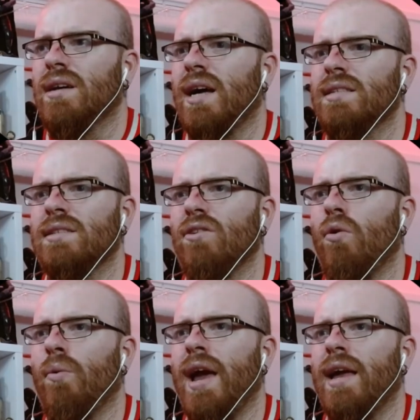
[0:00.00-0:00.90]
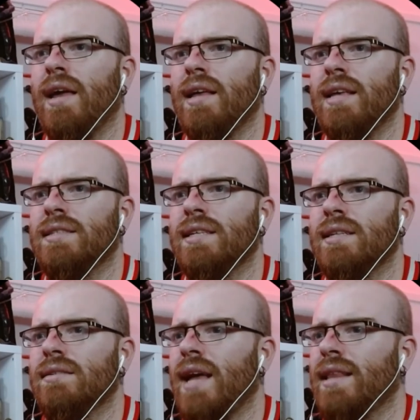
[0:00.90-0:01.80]
Guys, no way is
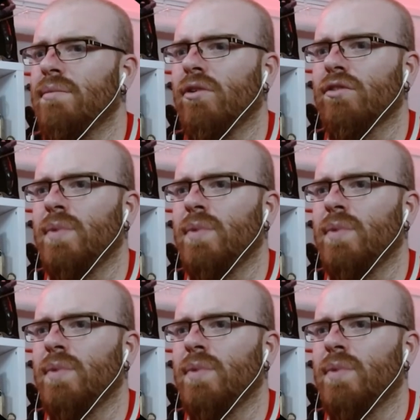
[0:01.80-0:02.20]
needed that amount